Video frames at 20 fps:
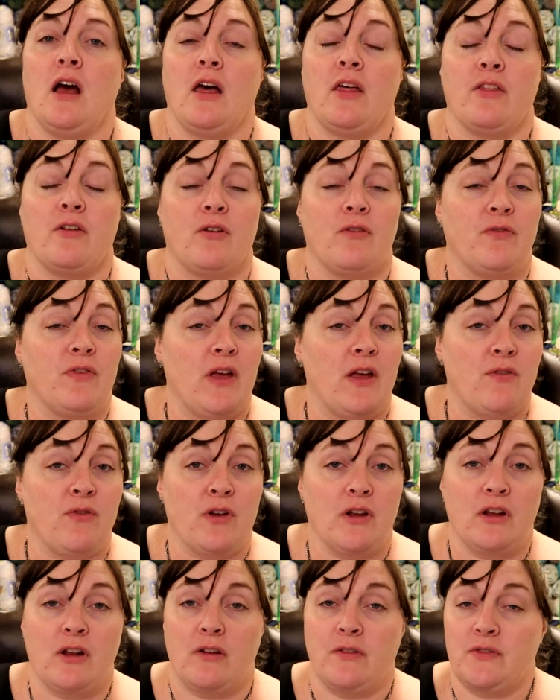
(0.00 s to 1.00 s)
they're a
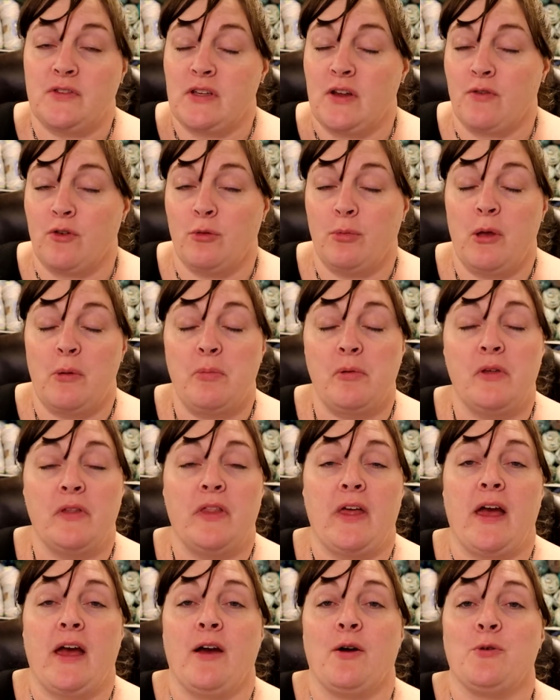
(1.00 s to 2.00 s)
favorite of several people in
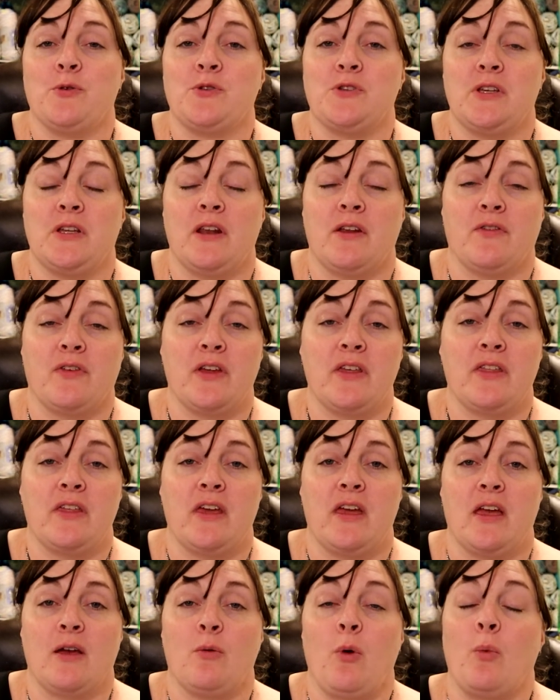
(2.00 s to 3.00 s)
the house and
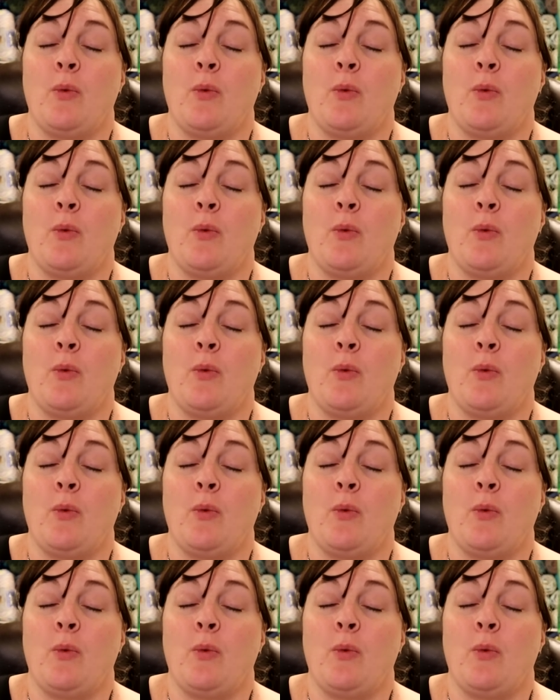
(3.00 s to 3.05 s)
everything.